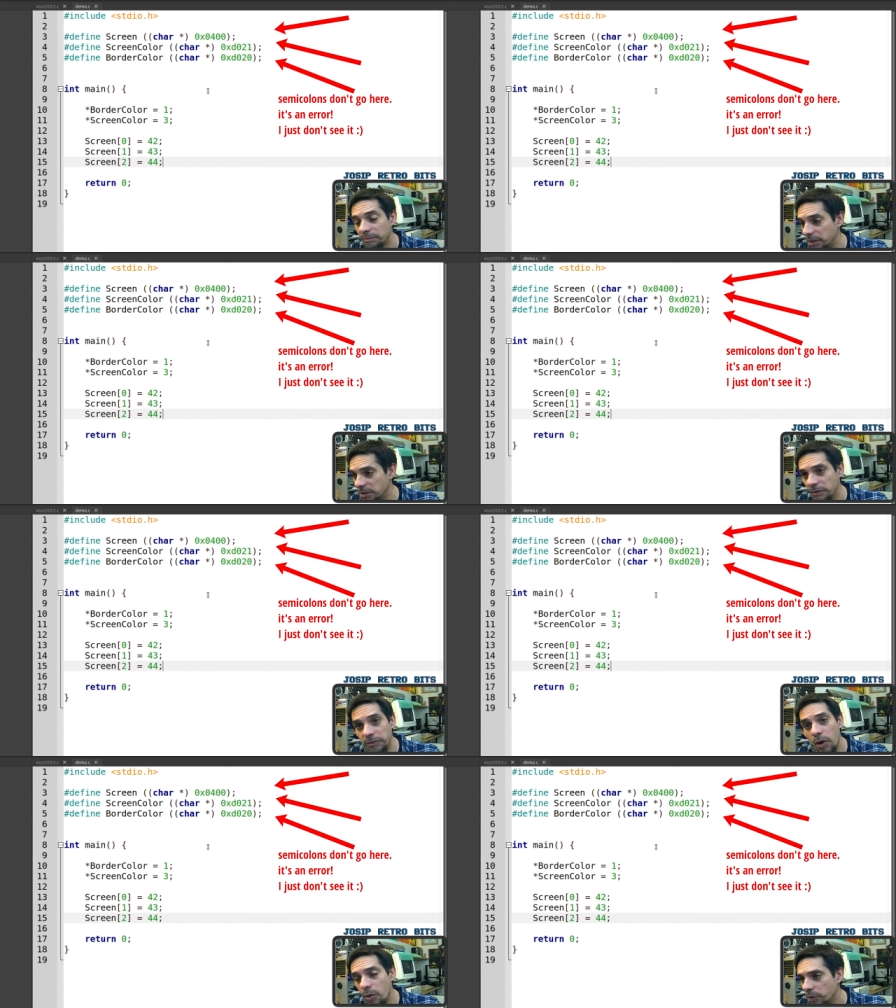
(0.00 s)
piece of
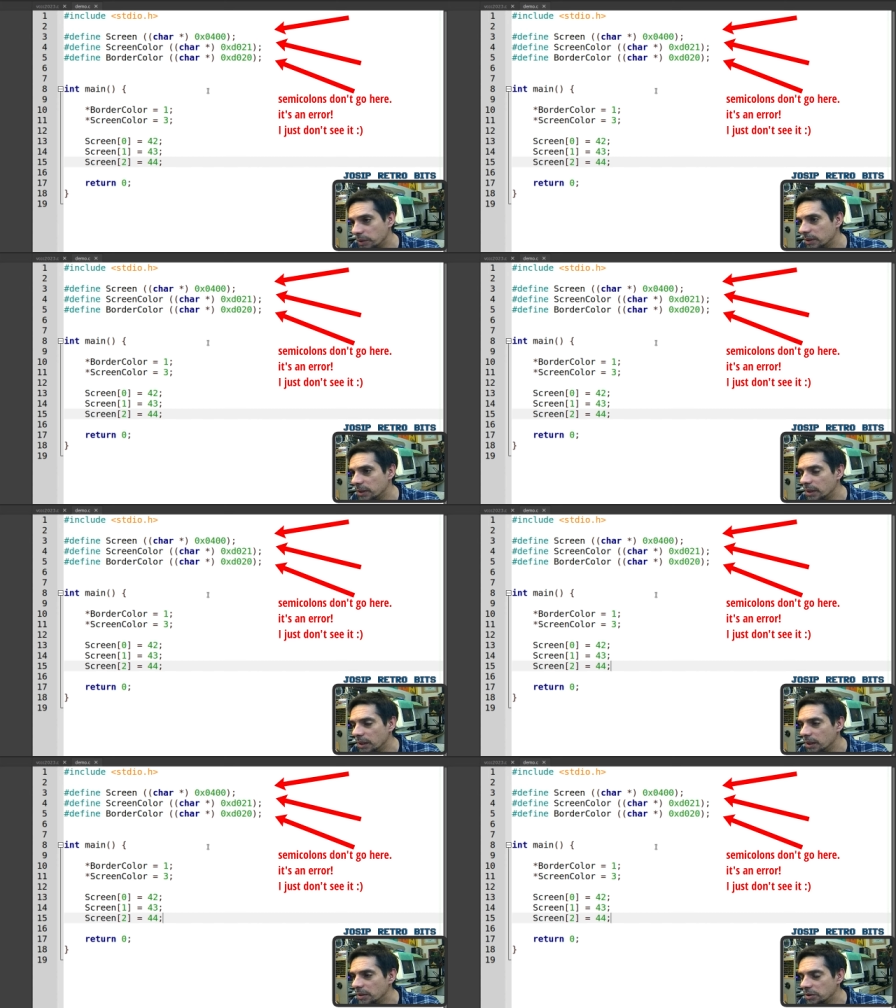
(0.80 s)
code.
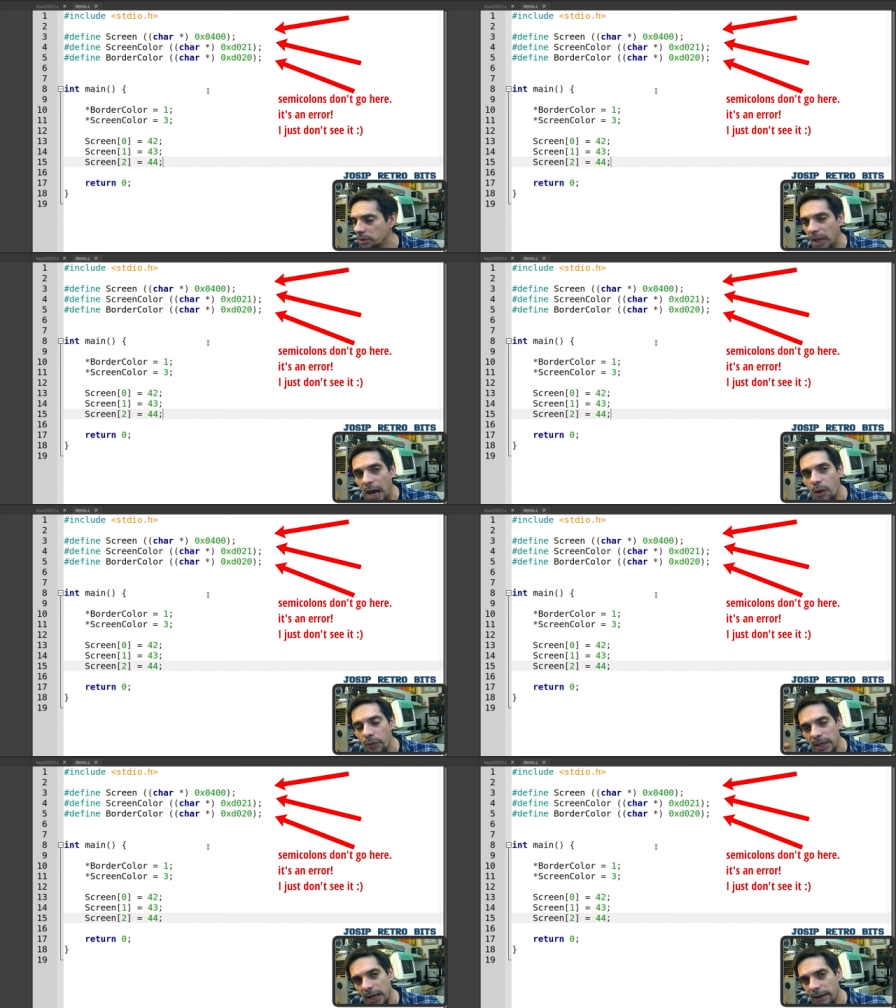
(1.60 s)
So now we
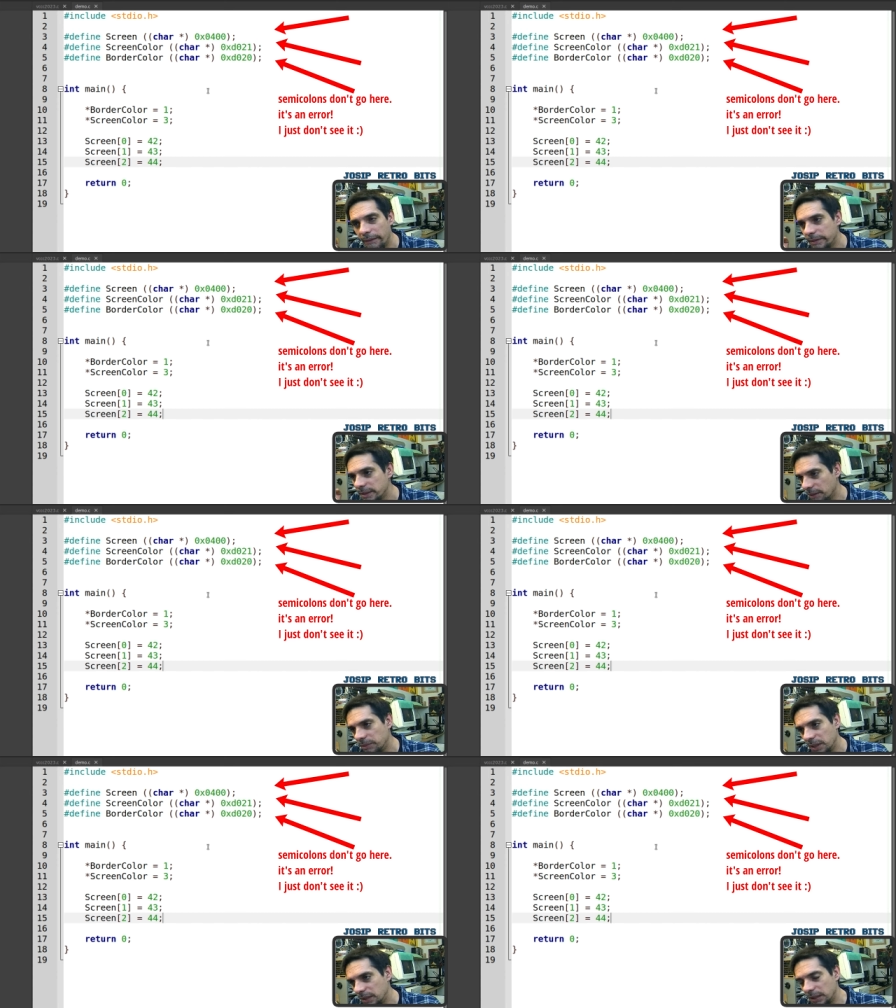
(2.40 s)
have
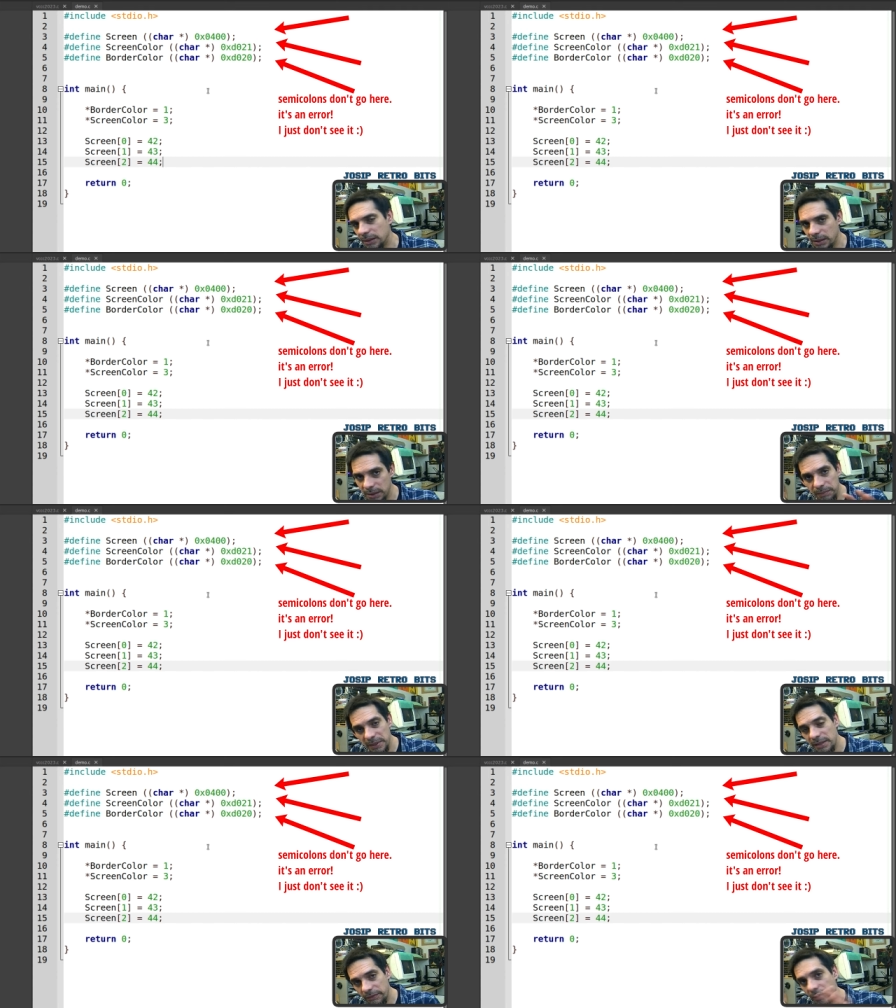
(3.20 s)
something that is
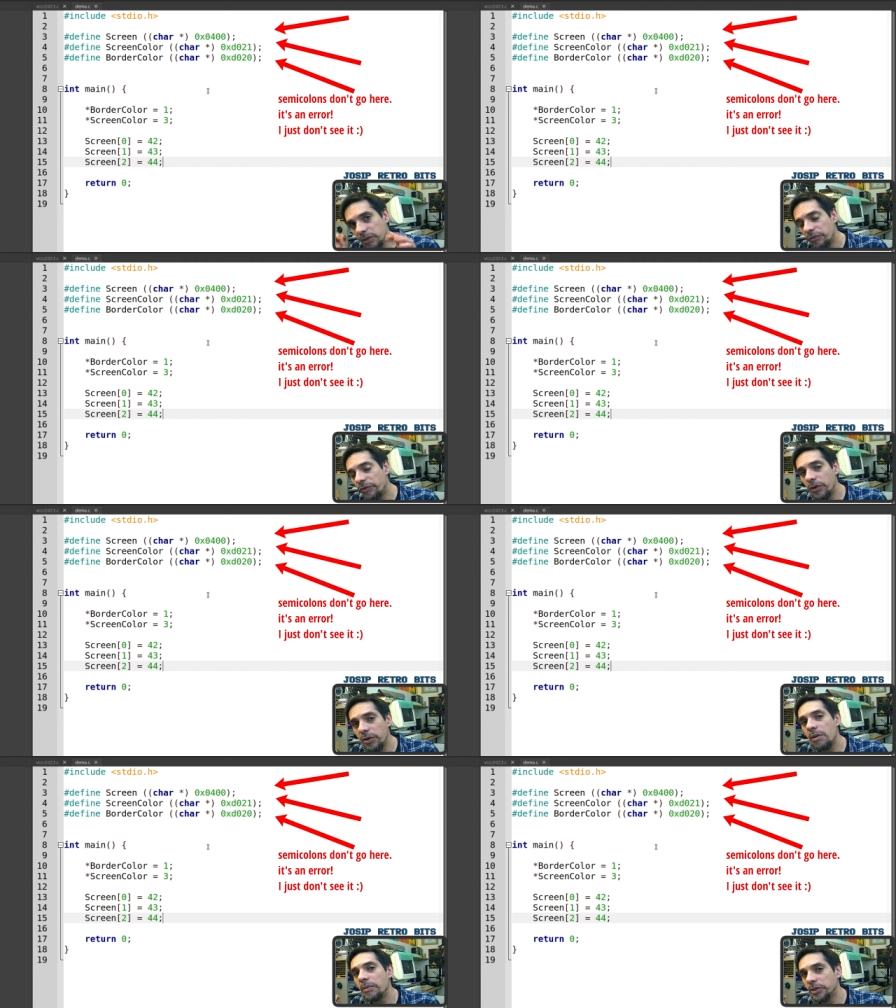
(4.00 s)
specific for
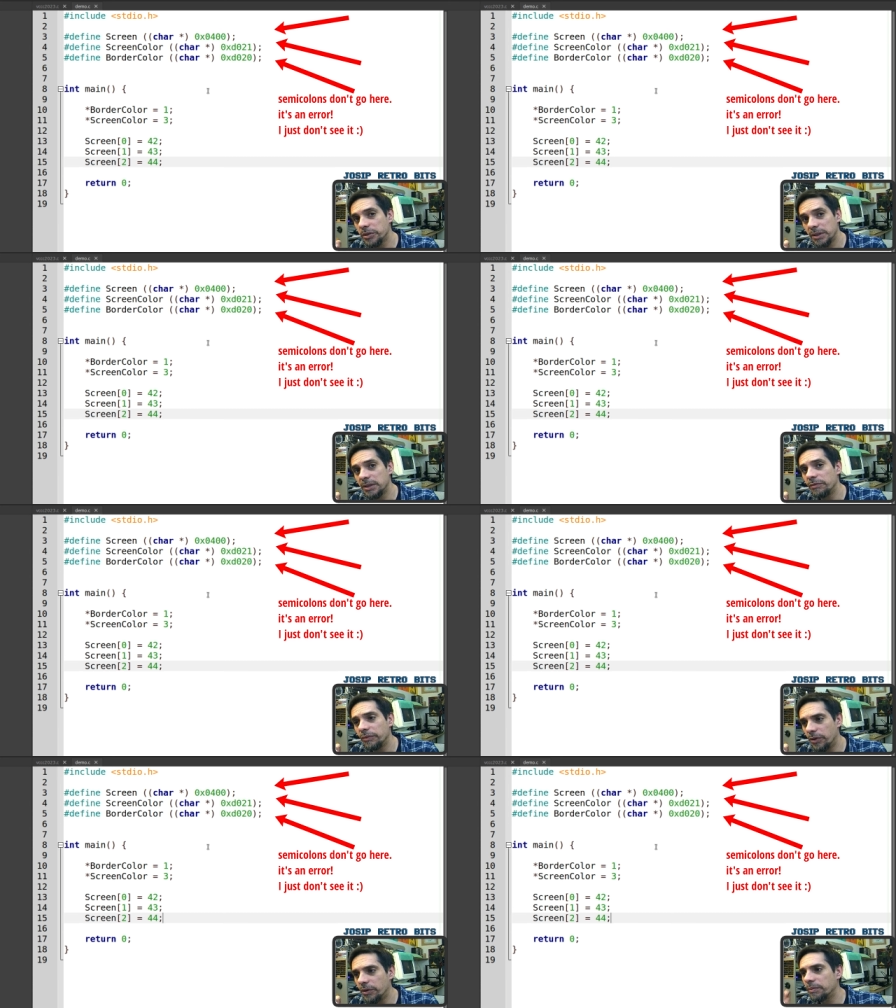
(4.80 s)
Commodore
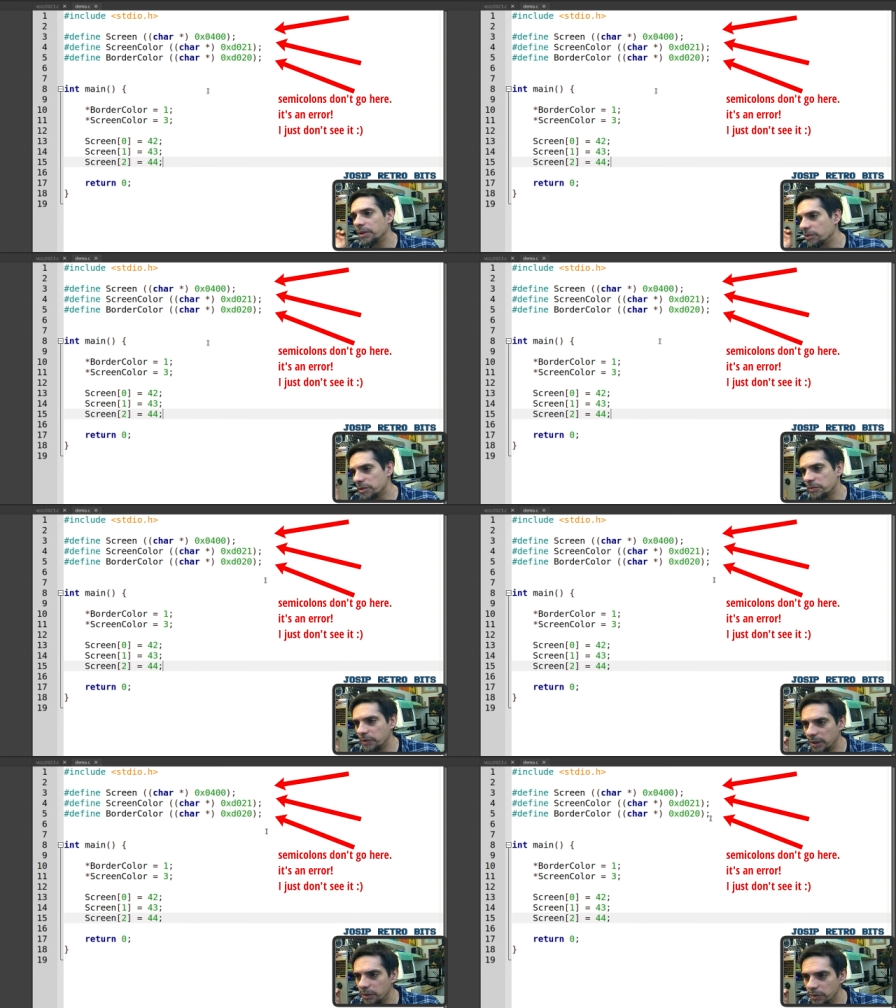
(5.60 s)
64 because we
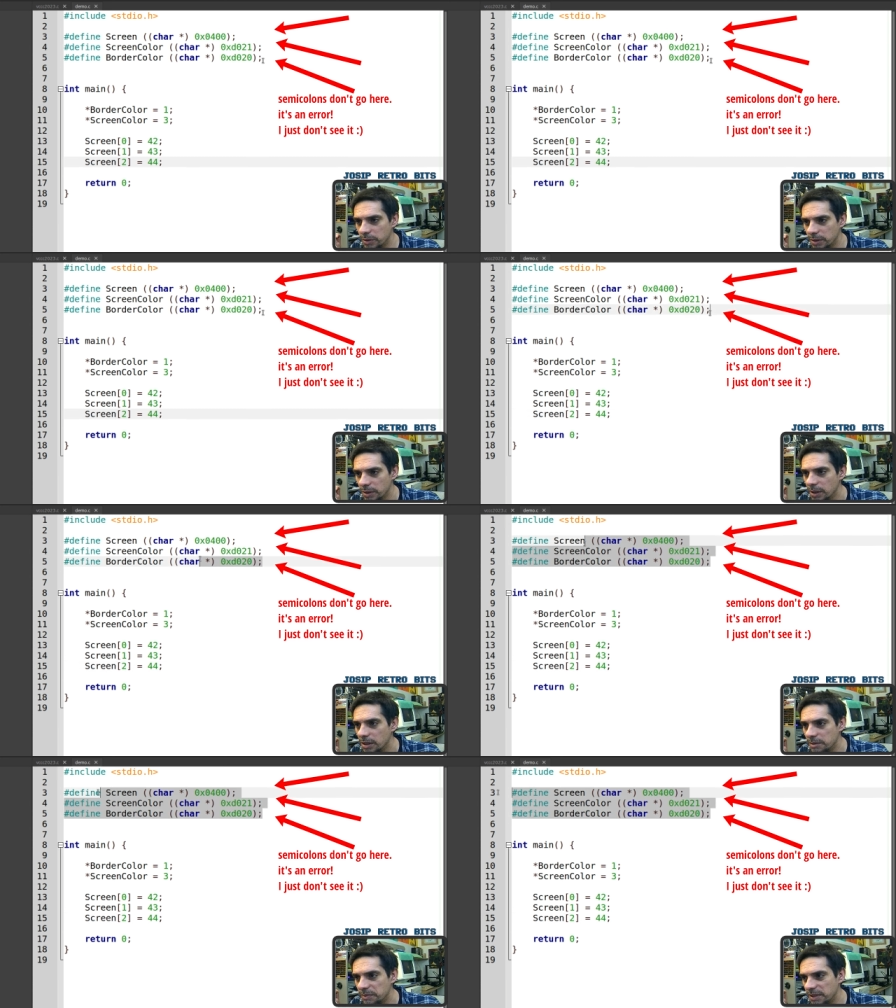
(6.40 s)
use
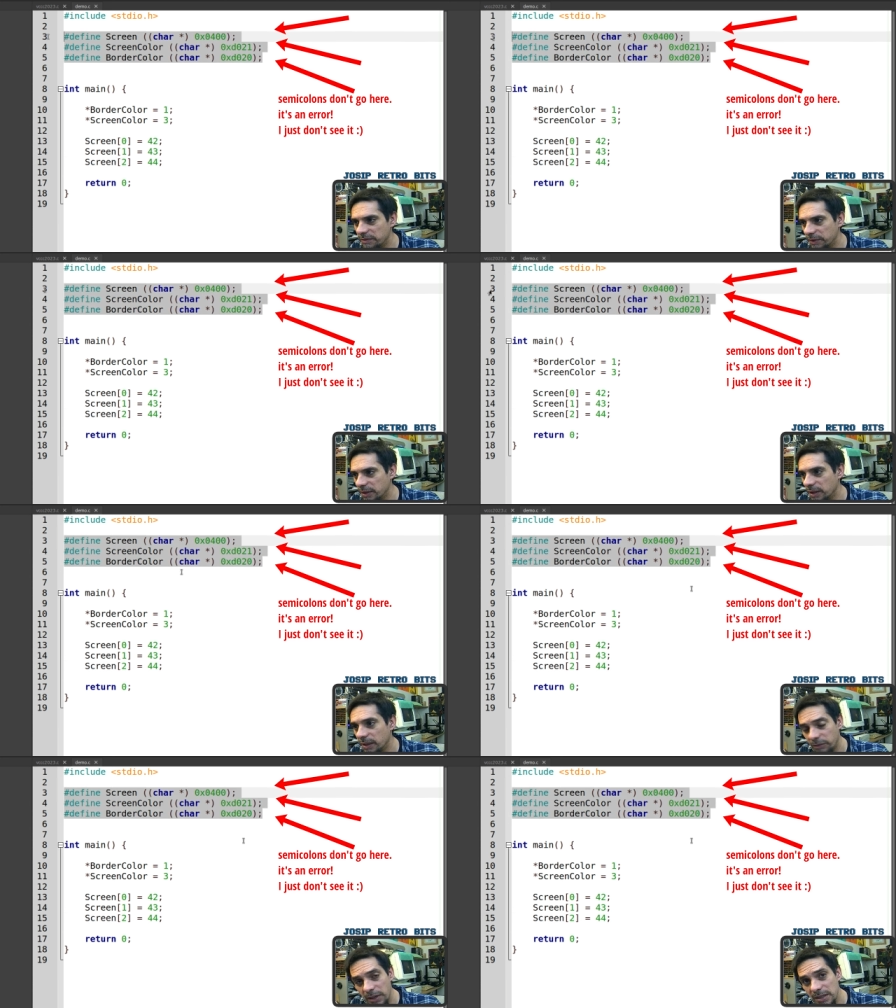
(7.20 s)
specific
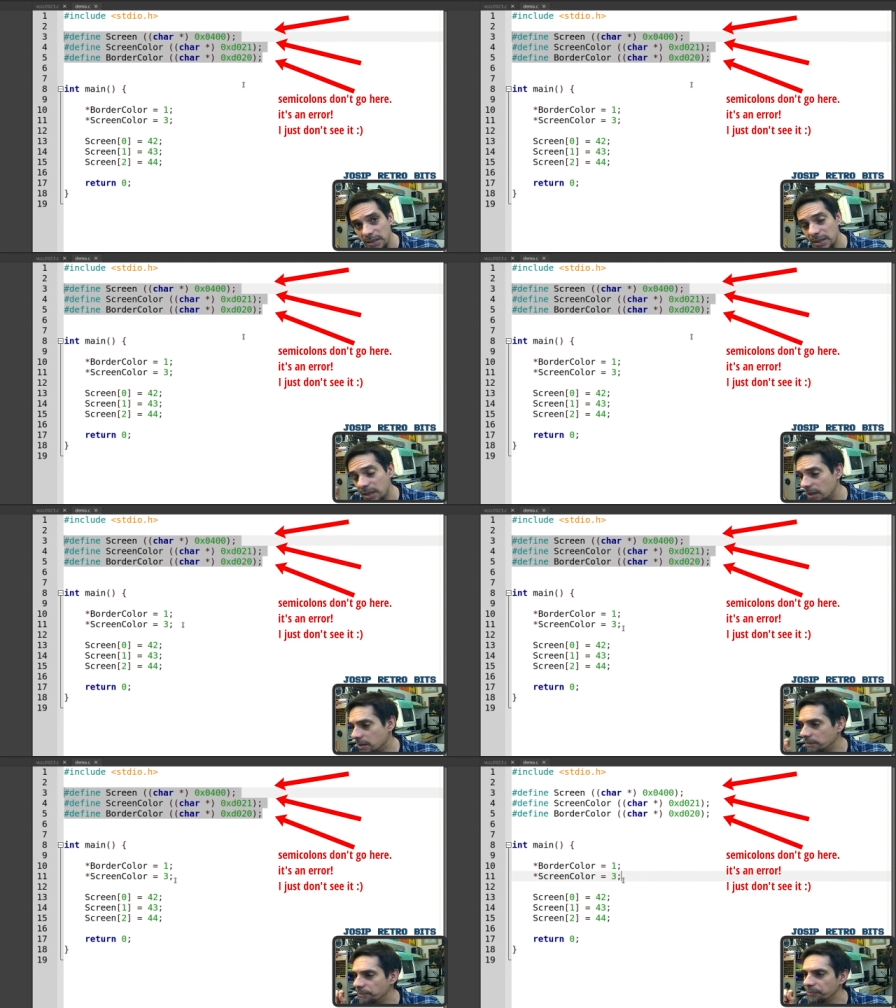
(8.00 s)
addresses here.